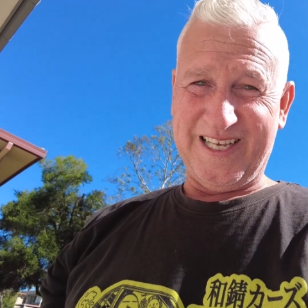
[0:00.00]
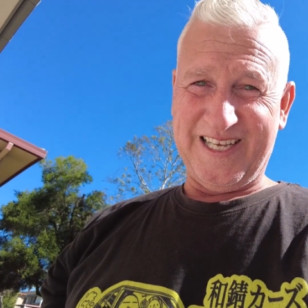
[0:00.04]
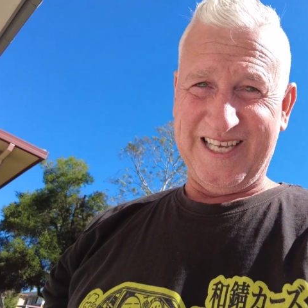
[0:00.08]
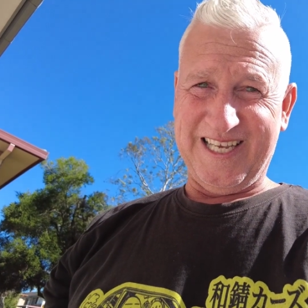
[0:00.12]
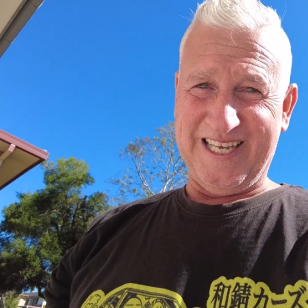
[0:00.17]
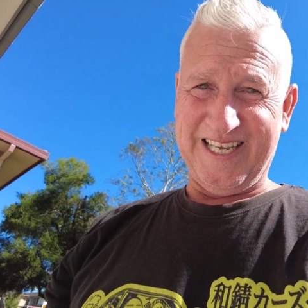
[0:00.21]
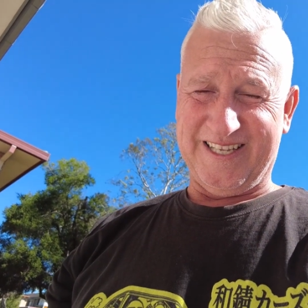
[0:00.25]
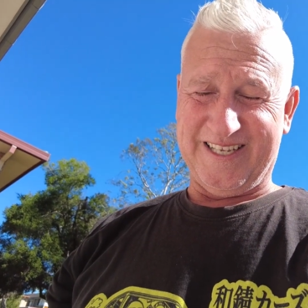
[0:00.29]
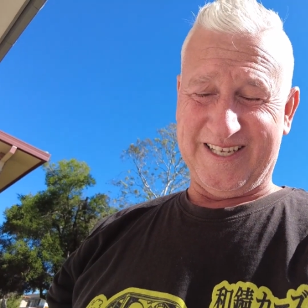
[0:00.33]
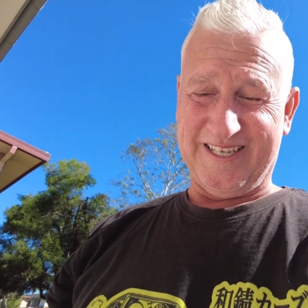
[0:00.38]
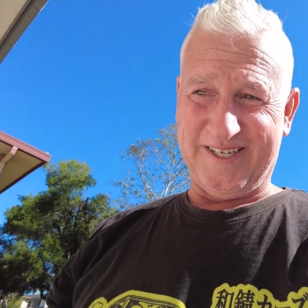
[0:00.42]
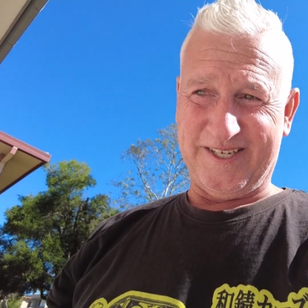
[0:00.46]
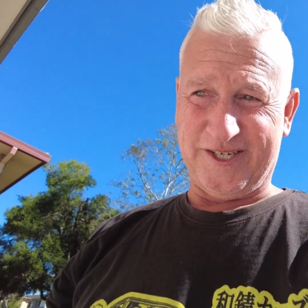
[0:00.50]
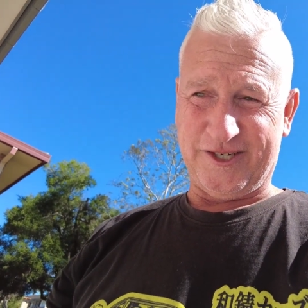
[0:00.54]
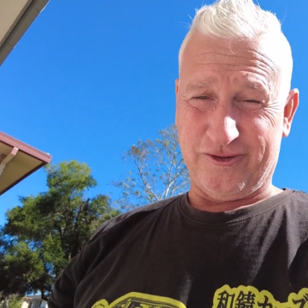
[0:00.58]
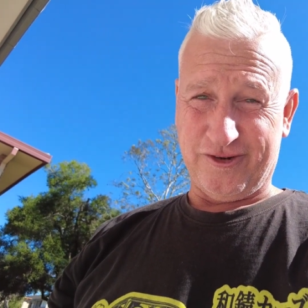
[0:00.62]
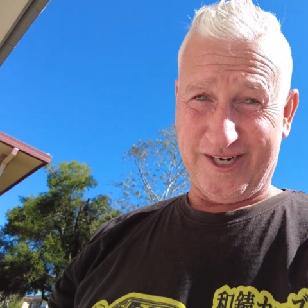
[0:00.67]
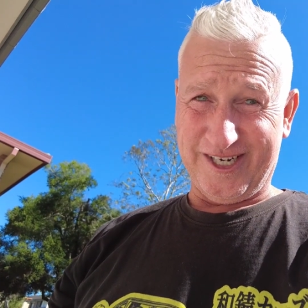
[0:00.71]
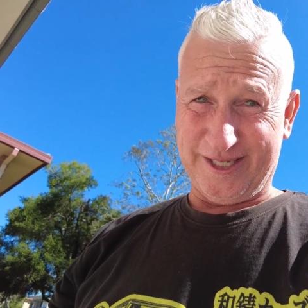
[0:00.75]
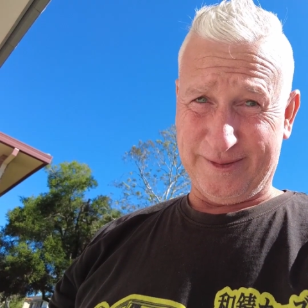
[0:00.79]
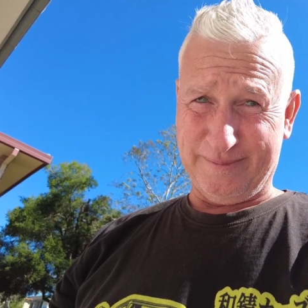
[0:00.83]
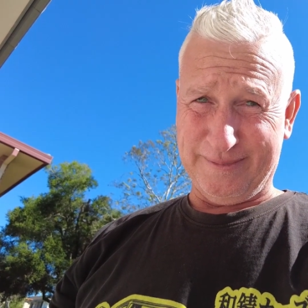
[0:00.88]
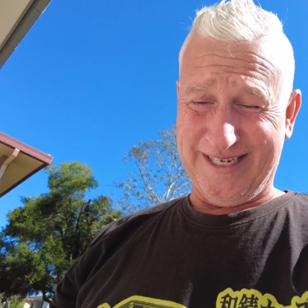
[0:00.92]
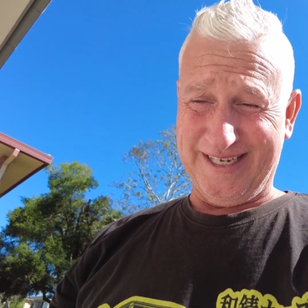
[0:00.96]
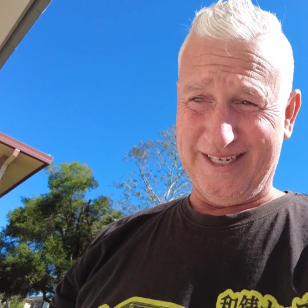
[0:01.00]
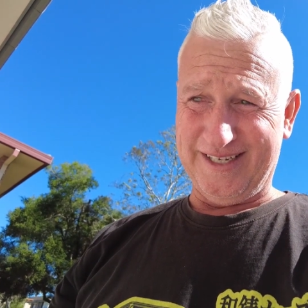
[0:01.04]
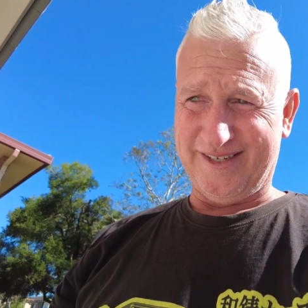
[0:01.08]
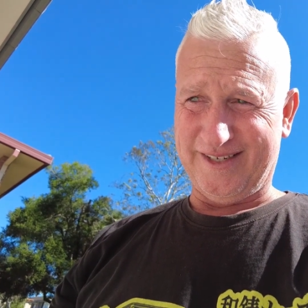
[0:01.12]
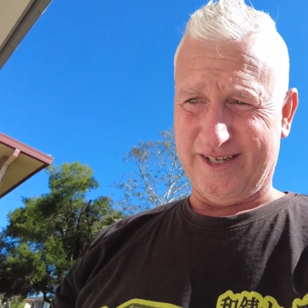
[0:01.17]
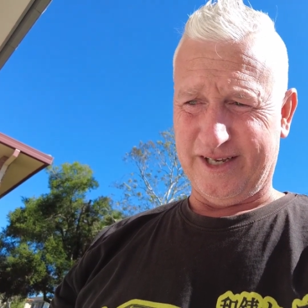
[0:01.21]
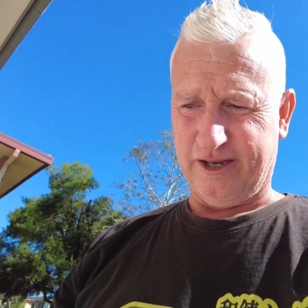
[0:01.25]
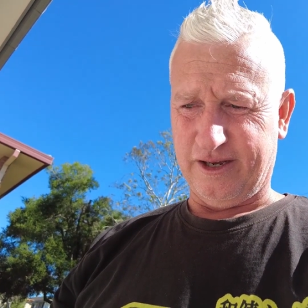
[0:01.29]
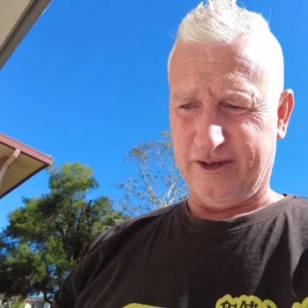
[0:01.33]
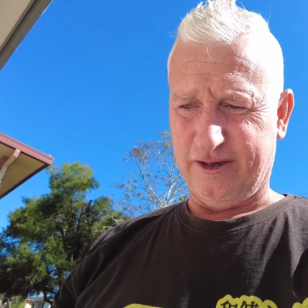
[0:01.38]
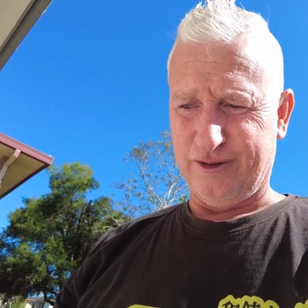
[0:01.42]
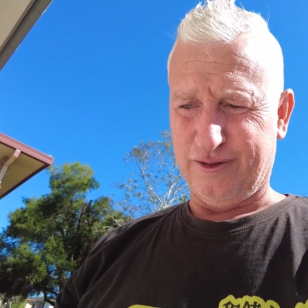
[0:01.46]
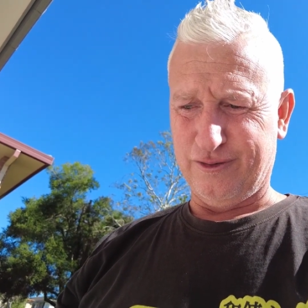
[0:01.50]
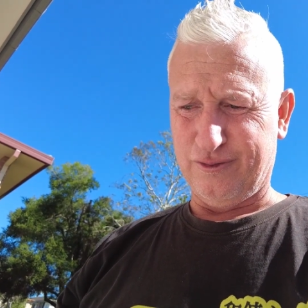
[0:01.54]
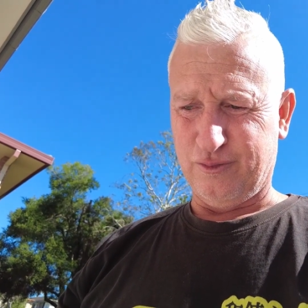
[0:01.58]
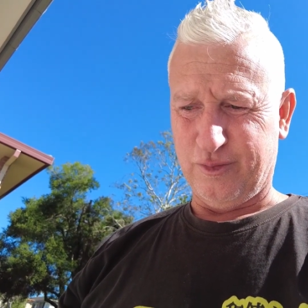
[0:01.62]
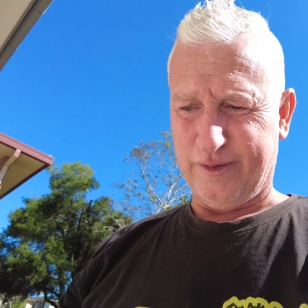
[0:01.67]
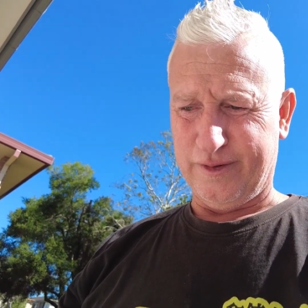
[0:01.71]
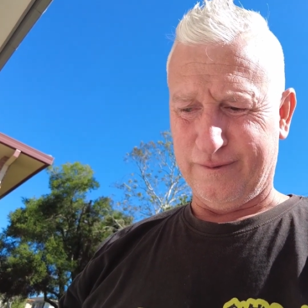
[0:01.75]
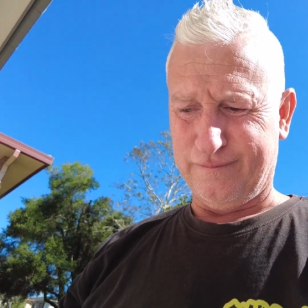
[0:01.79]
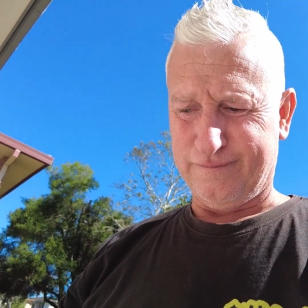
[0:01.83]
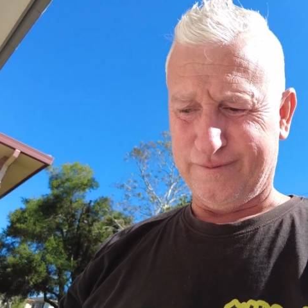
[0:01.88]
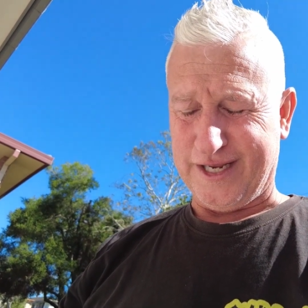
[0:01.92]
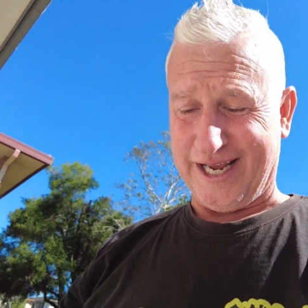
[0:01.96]
It stressed me, so
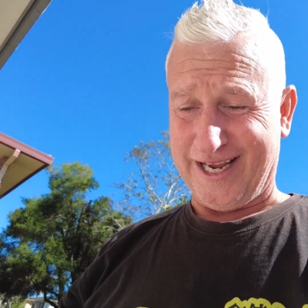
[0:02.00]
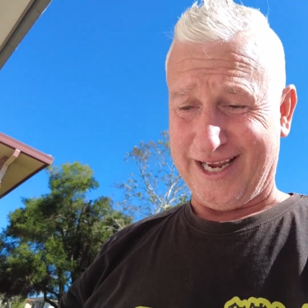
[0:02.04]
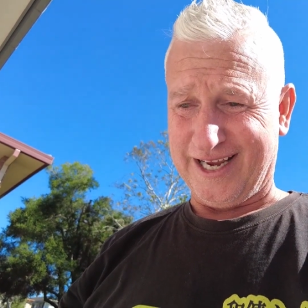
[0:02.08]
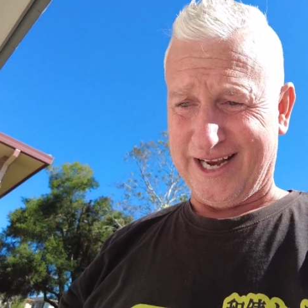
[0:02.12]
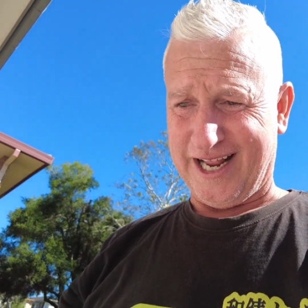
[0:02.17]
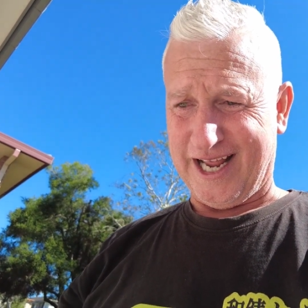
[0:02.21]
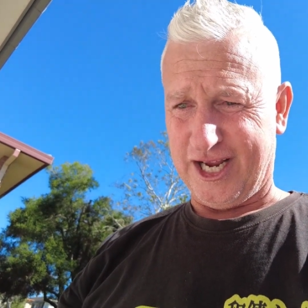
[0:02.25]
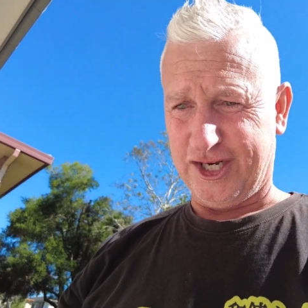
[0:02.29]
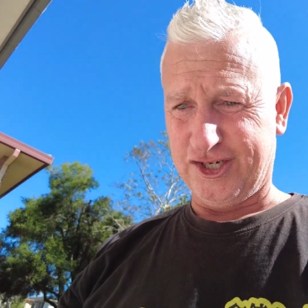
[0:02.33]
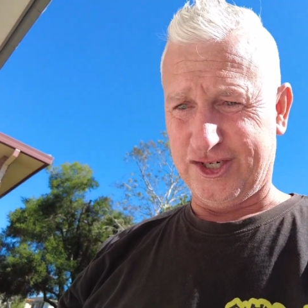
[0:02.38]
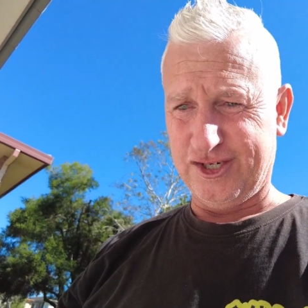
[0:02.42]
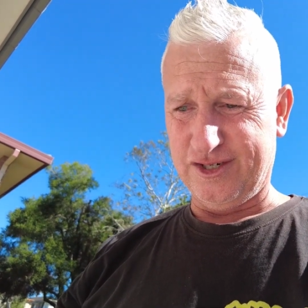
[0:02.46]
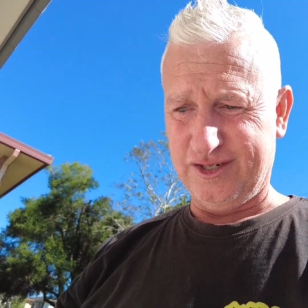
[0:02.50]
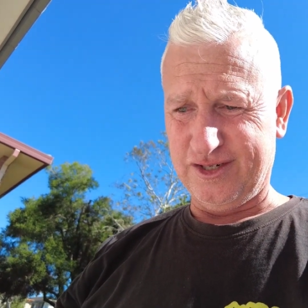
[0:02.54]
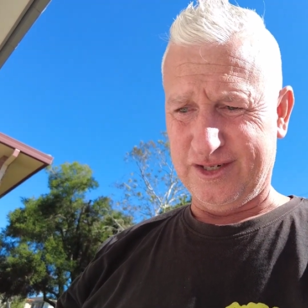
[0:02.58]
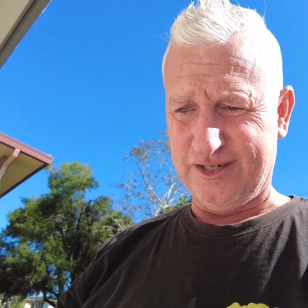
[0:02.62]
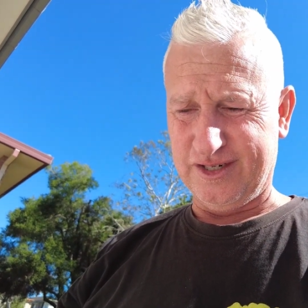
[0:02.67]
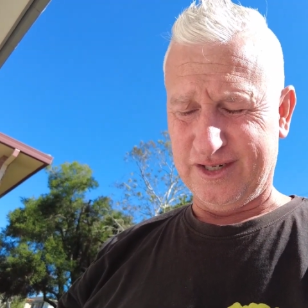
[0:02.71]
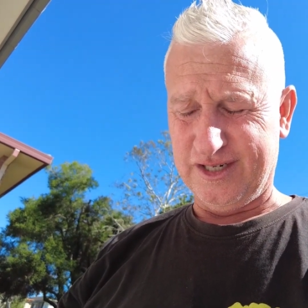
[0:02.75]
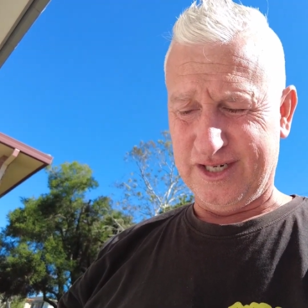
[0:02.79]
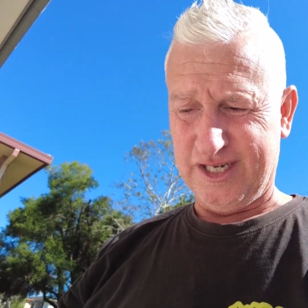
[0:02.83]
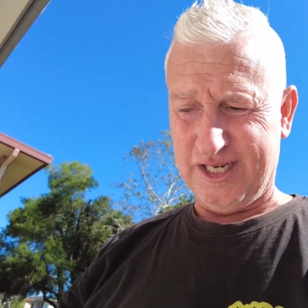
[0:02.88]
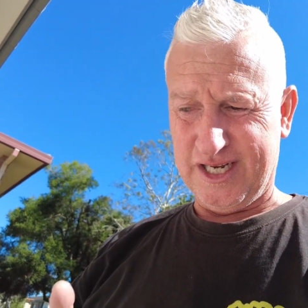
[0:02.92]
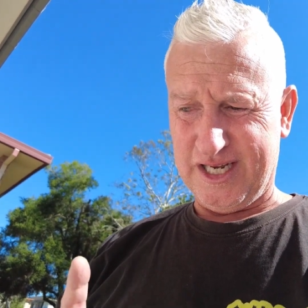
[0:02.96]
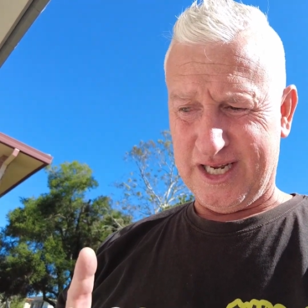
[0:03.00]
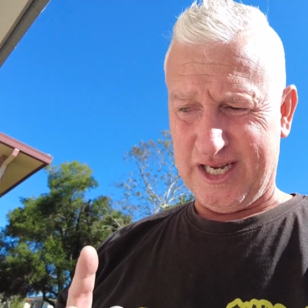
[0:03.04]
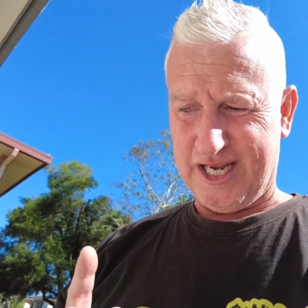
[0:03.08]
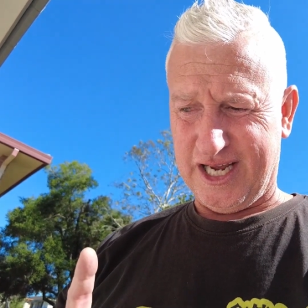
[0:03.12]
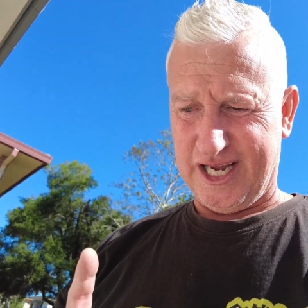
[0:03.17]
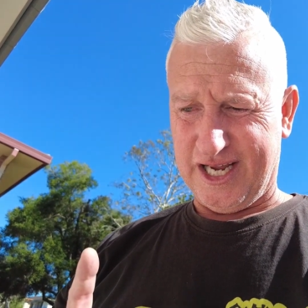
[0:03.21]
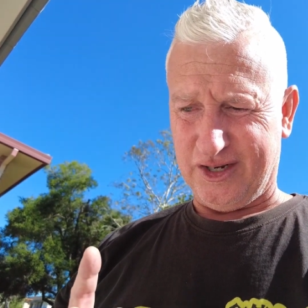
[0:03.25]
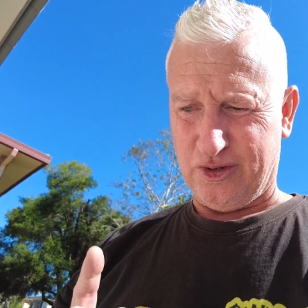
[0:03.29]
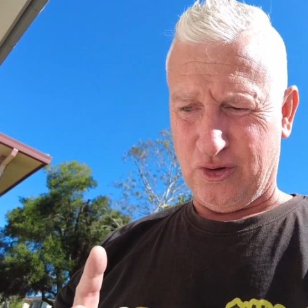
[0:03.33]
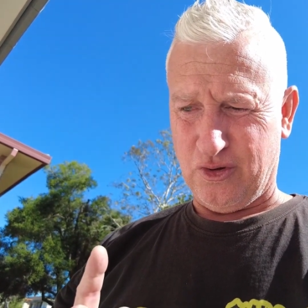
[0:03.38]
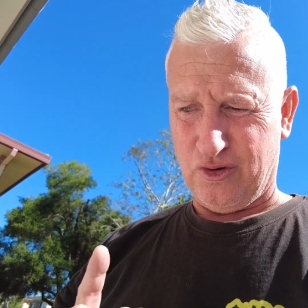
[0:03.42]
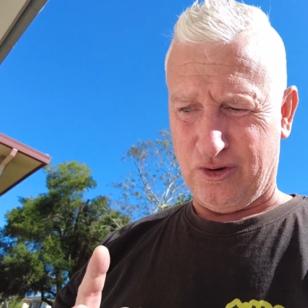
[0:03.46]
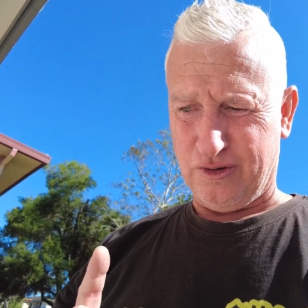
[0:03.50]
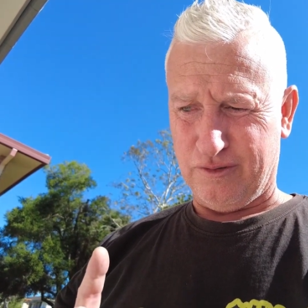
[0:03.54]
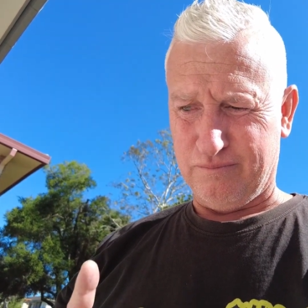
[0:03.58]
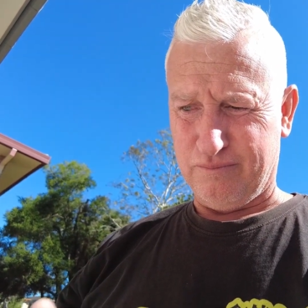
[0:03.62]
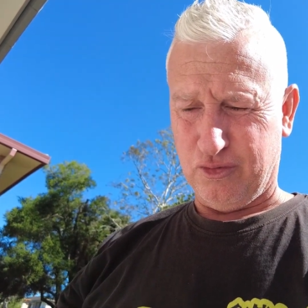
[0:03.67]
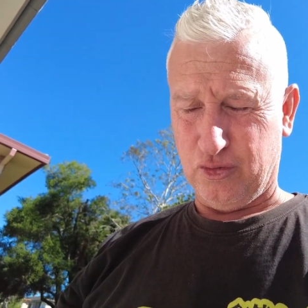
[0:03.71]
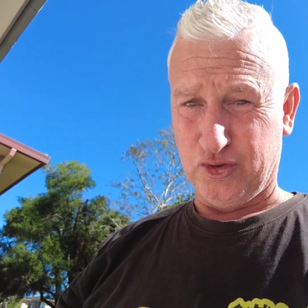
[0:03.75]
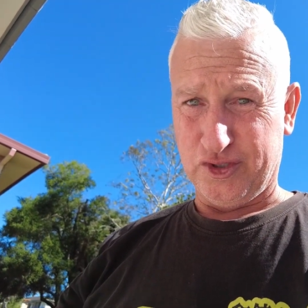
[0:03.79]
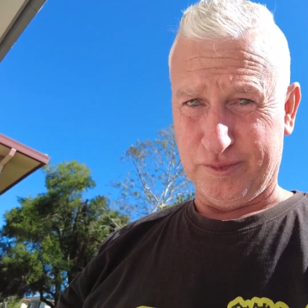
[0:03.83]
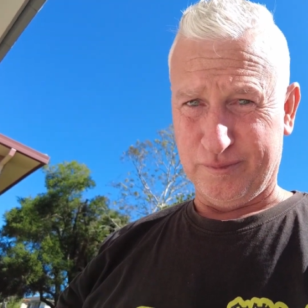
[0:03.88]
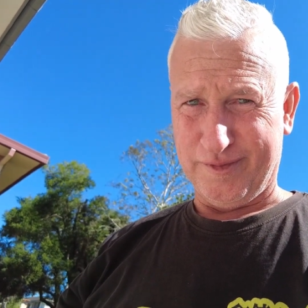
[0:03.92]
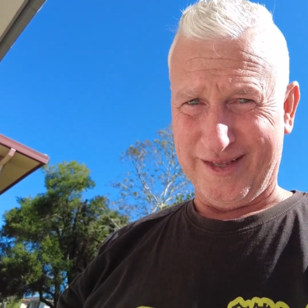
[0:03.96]
we've taken action and gone and
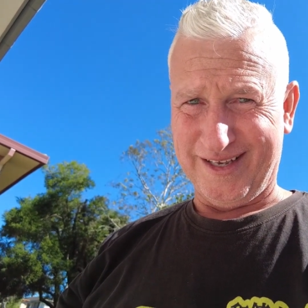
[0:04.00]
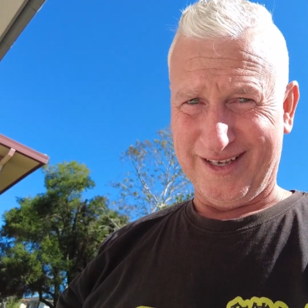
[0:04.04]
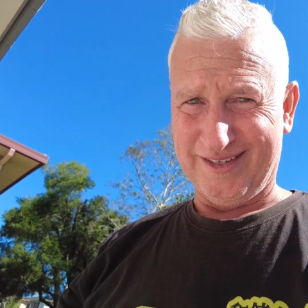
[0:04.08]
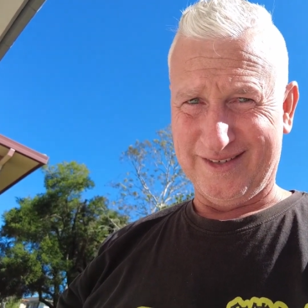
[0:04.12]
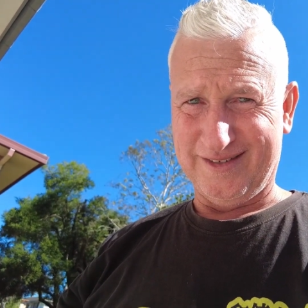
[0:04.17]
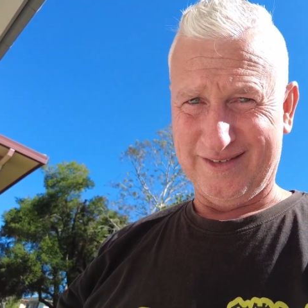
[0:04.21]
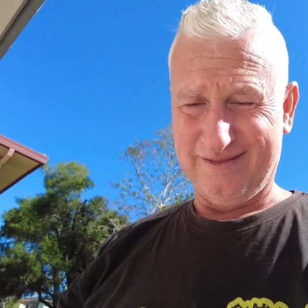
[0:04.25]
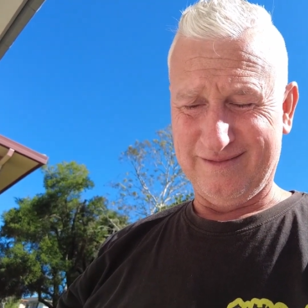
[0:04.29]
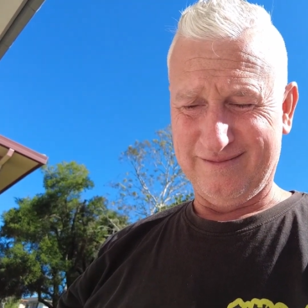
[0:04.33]
bought some things.